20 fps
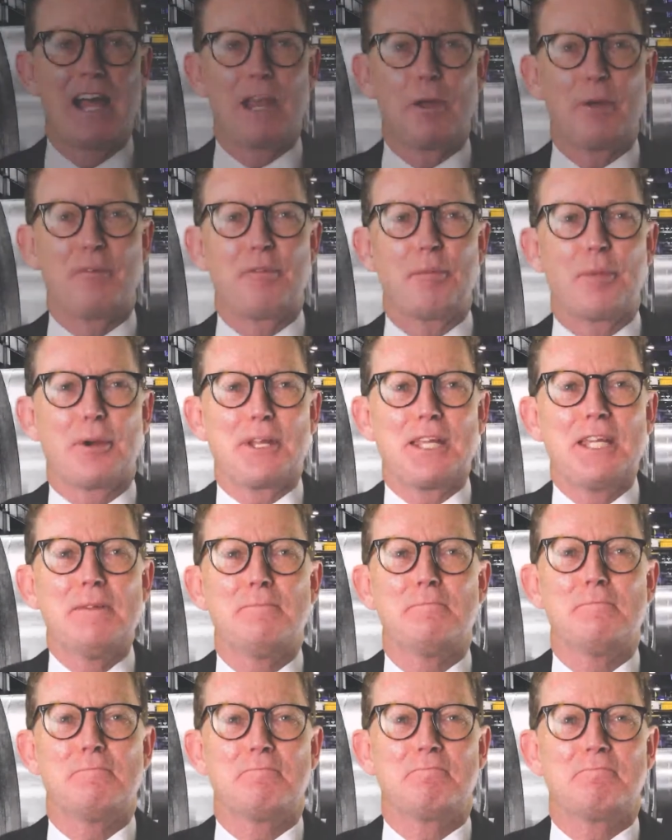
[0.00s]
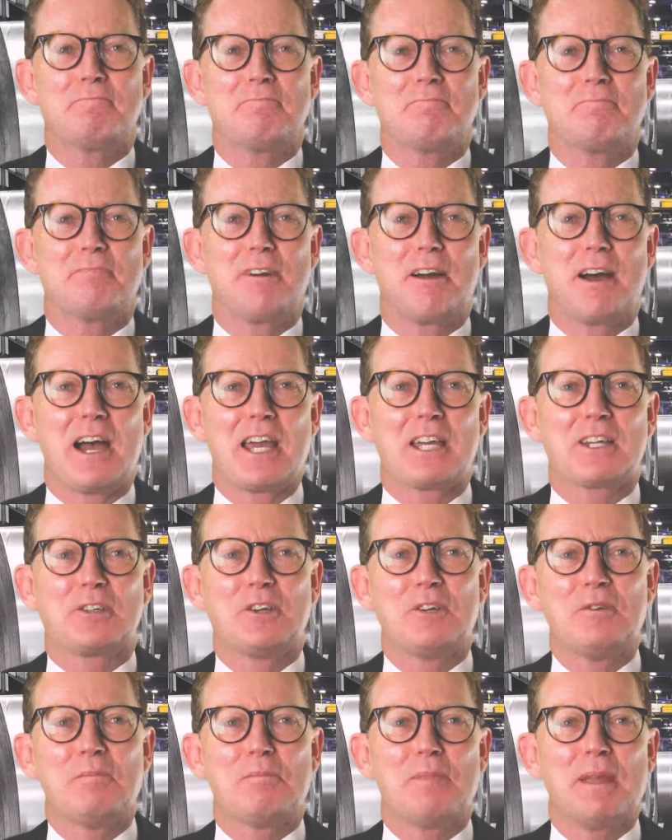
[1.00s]
Hello everybody. I
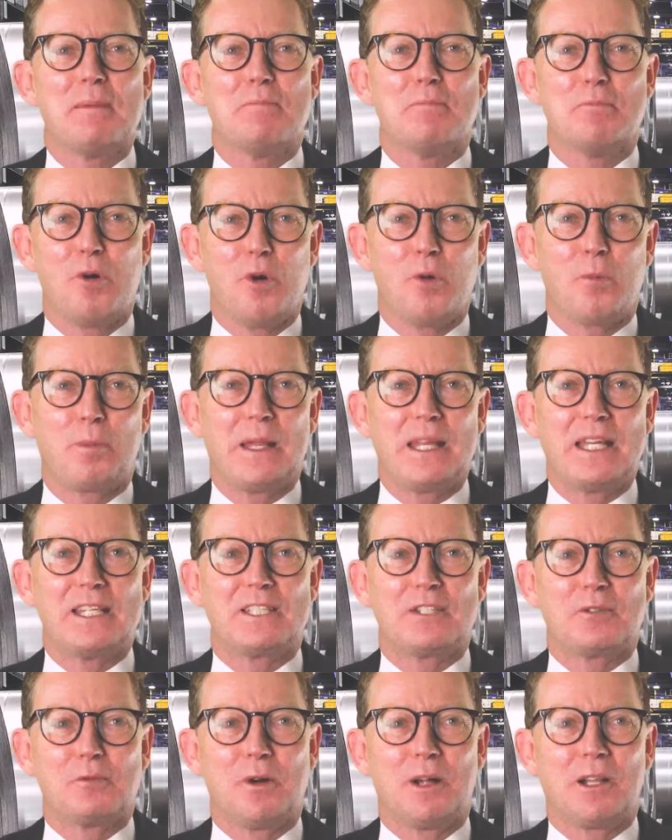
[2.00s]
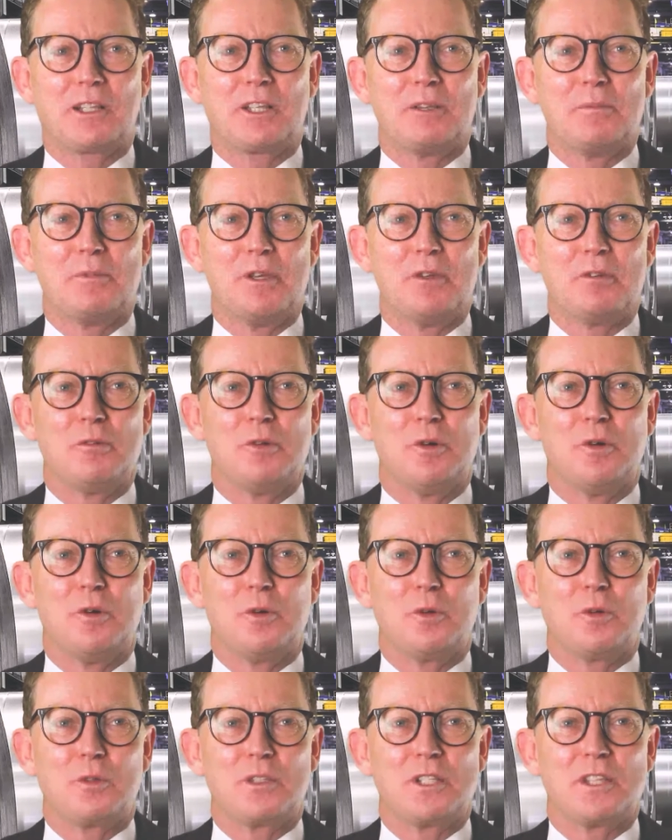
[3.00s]
couldn't be more pleased to welcome you
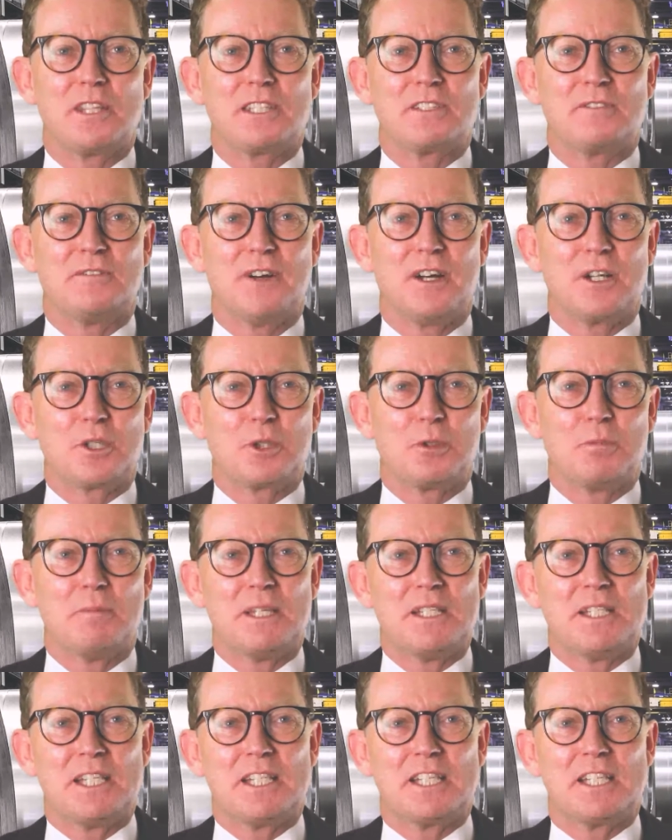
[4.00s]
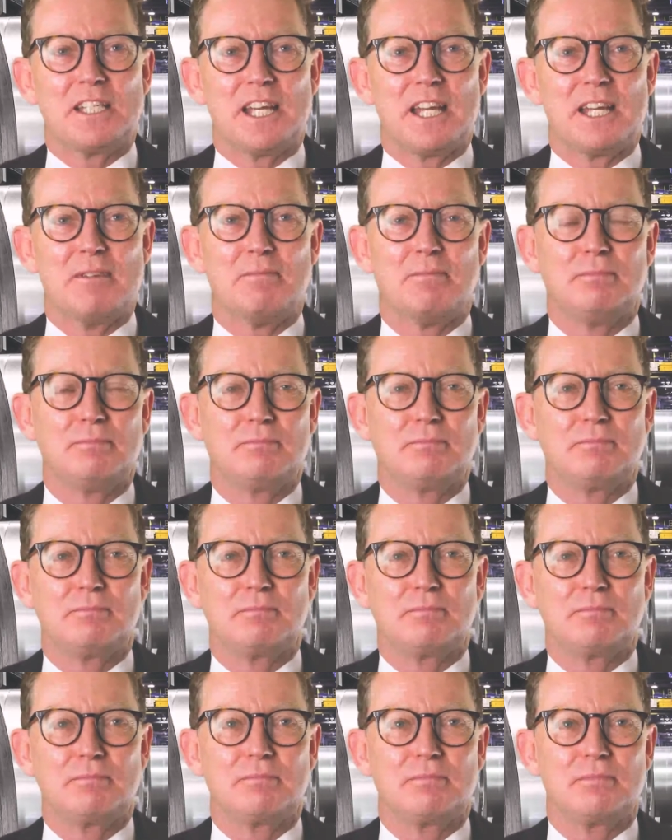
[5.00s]
all to this virtual meeting today.
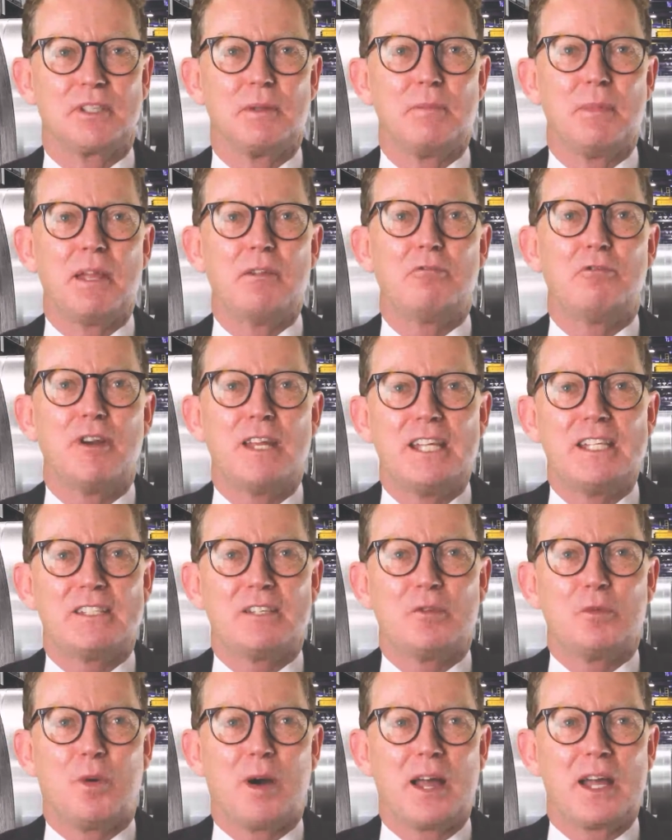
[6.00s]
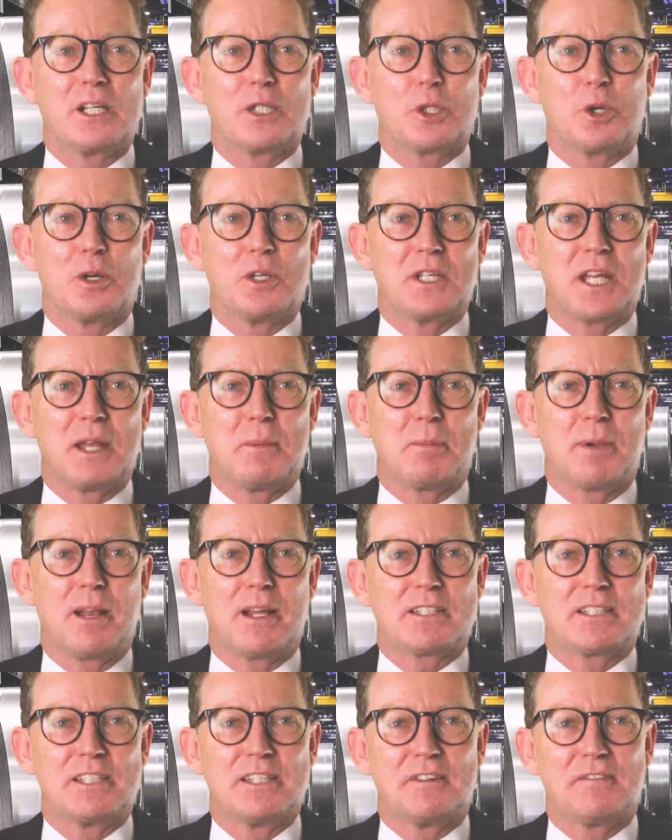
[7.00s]
The main reason why I joined N+
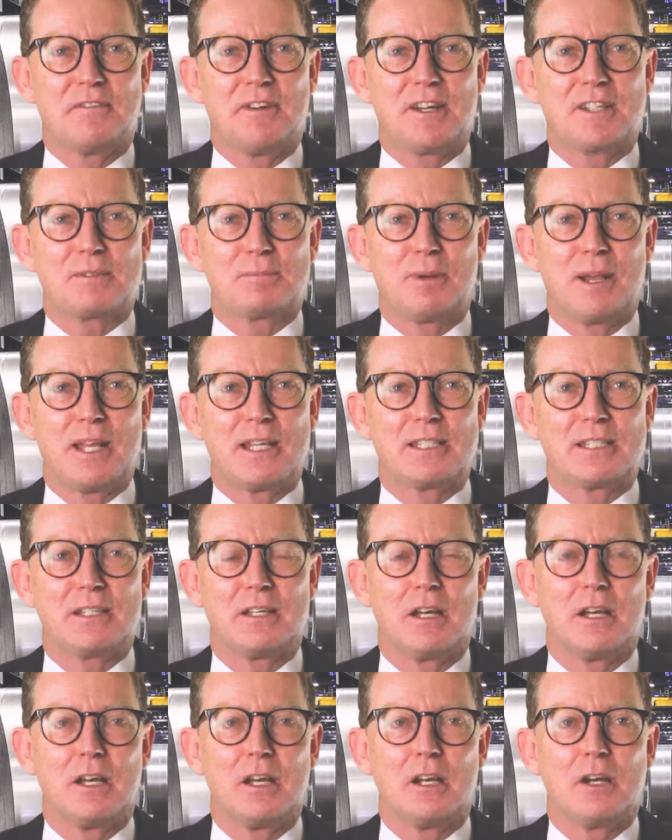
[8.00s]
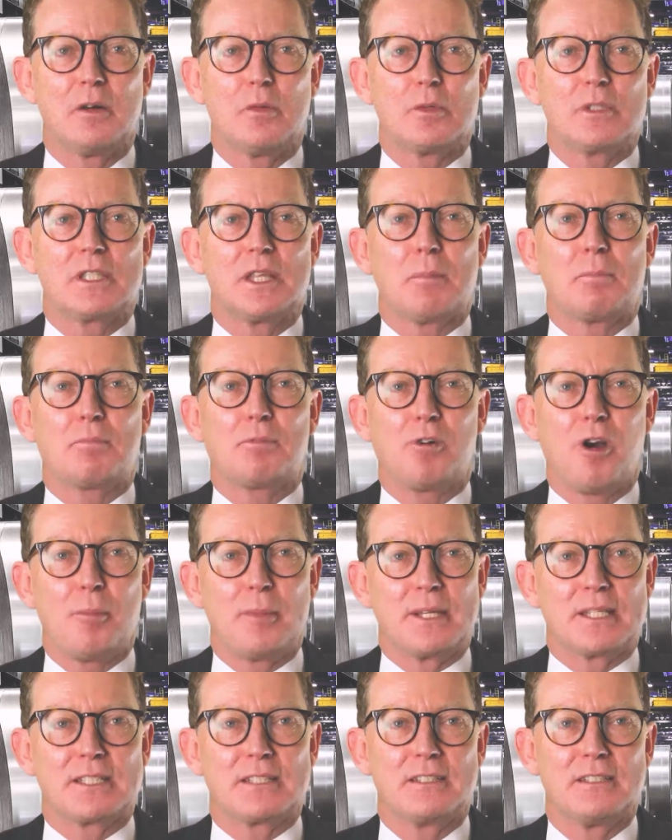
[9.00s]
in the first place was the
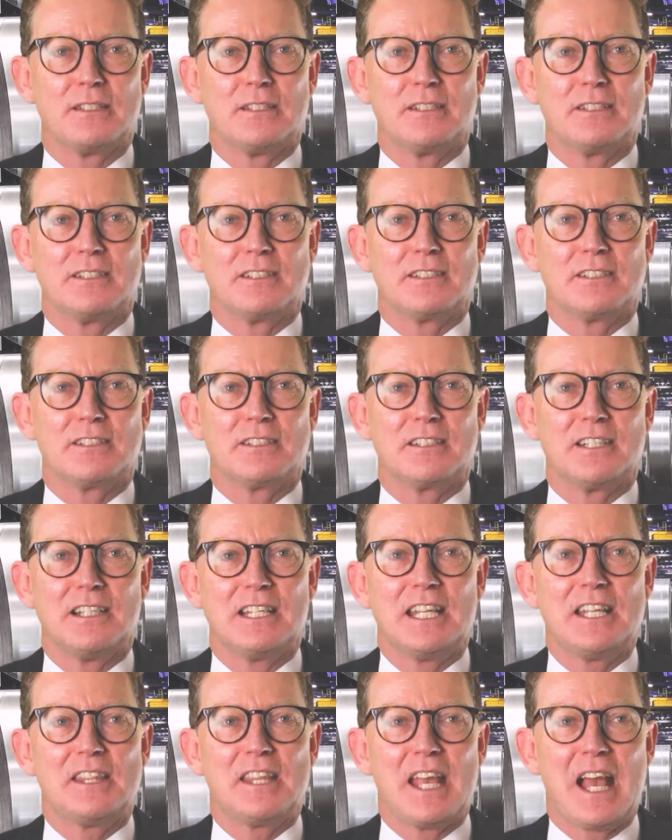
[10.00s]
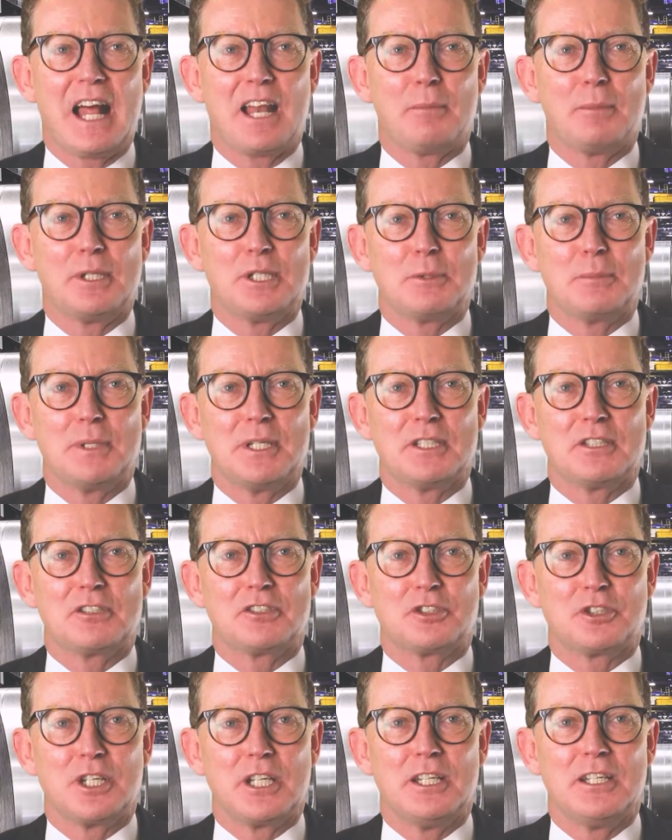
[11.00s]
promise to lead the aluminium
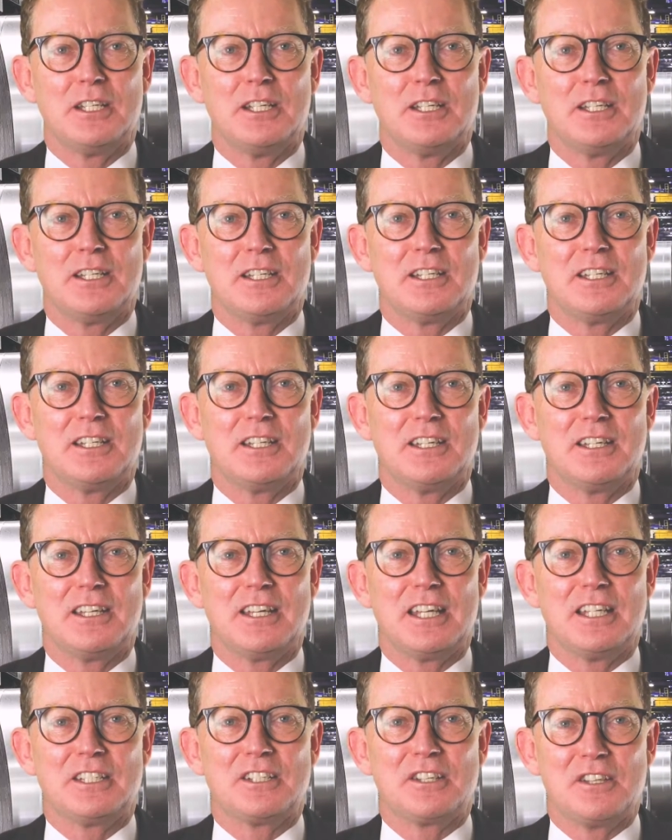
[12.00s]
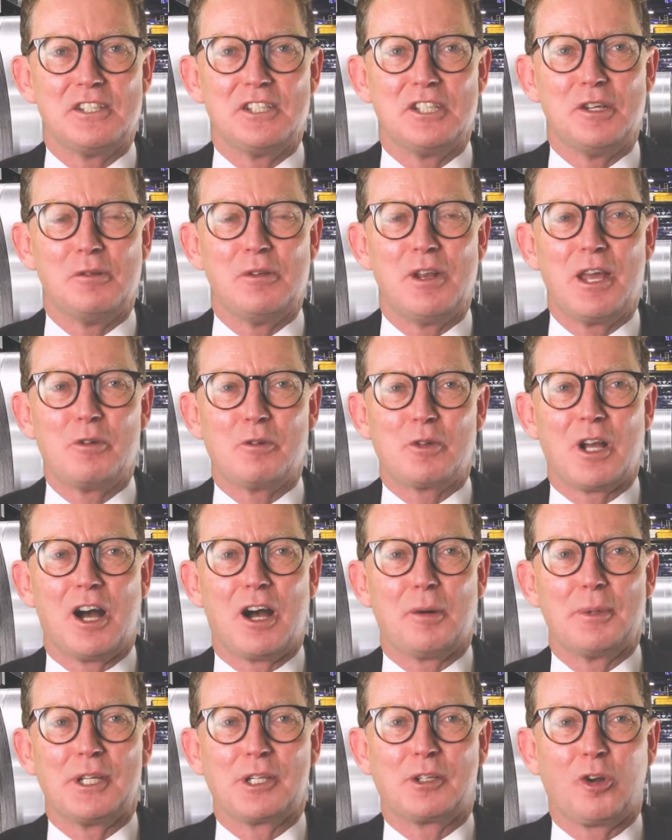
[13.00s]
industry into the new low
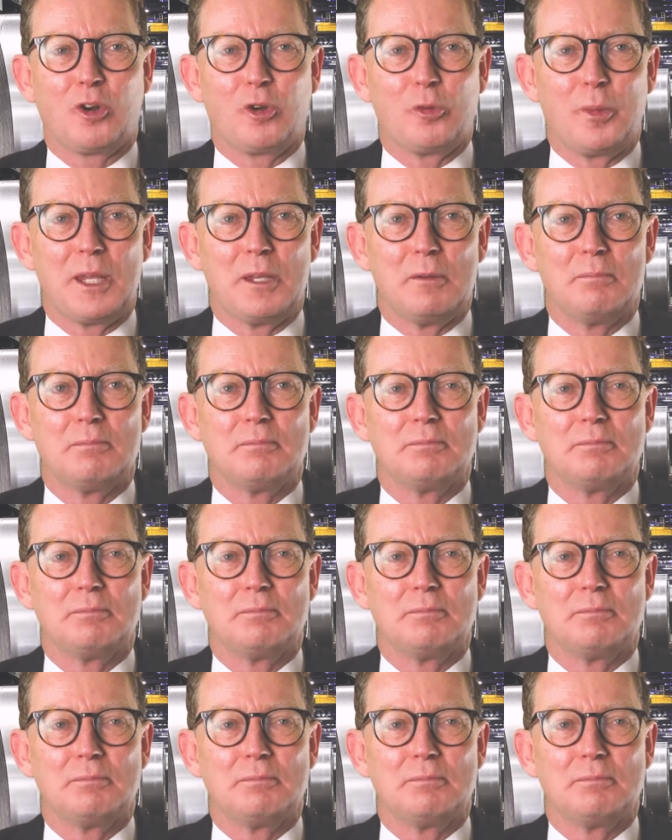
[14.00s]
carbon economy.